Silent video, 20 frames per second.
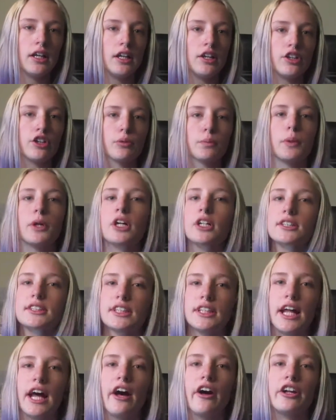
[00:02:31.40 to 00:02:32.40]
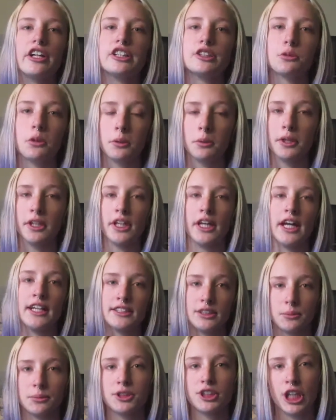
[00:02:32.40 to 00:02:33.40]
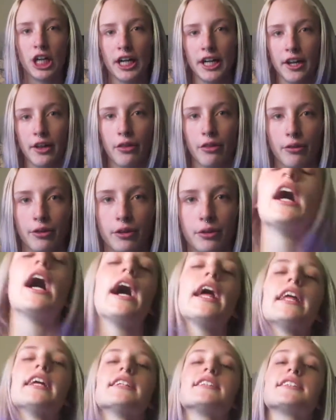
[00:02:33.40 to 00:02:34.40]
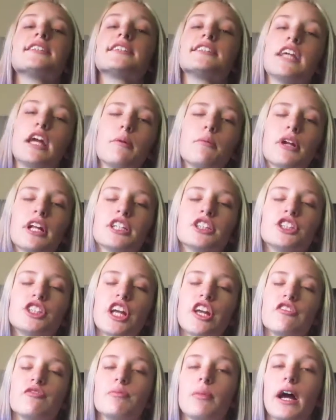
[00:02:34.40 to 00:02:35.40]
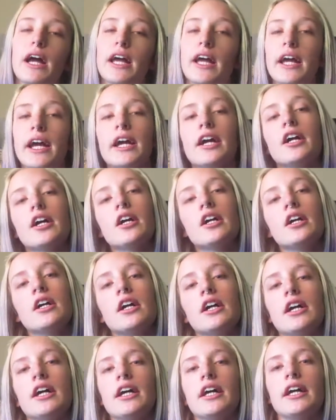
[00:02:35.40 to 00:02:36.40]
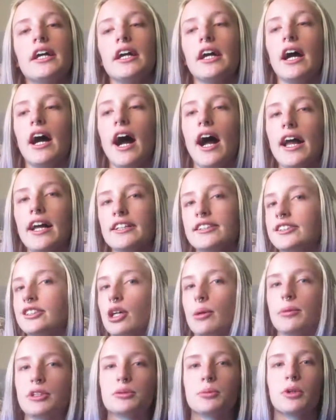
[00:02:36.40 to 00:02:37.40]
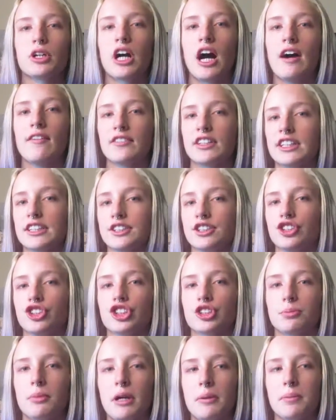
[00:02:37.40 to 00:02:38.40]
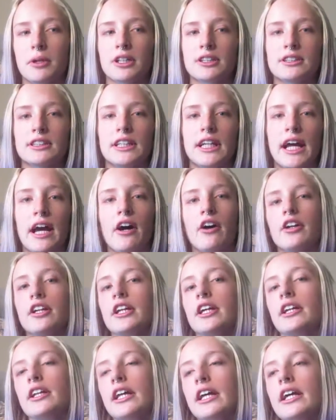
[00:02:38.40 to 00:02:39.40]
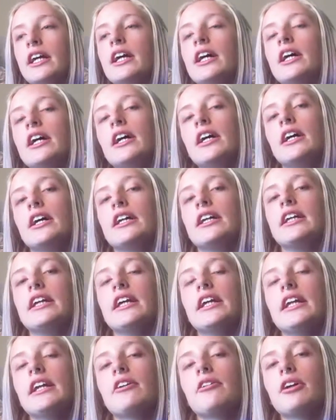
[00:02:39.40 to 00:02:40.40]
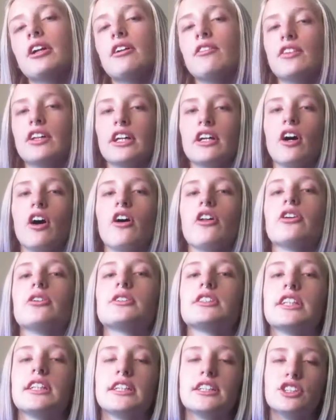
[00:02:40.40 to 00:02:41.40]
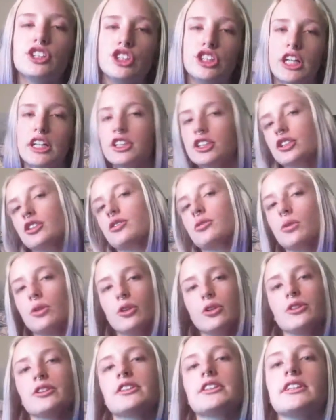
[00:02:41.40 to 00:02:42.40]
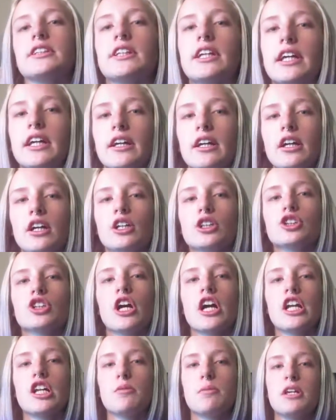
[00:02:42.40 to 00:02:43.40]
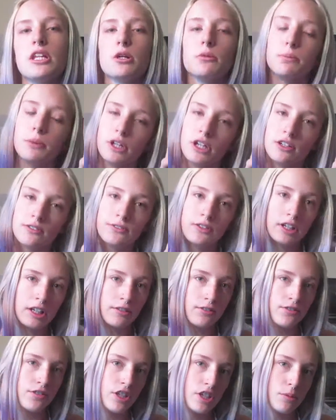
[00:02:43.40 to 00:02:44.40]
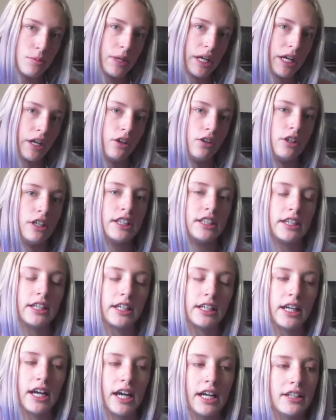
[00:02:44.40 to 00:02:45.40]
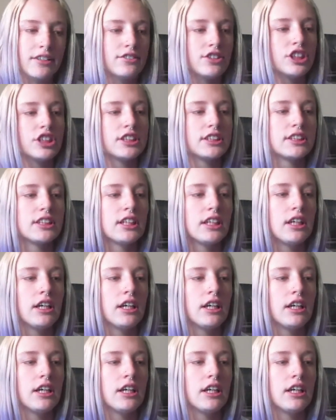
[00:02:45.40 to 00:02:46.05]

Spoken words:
your personality is what really ends up shining through. I think it's the same when I shaved my hair. I had so much more confidence in just my personality, and getting rid of all those gender roles and trying to be the perfect female. It kind of just,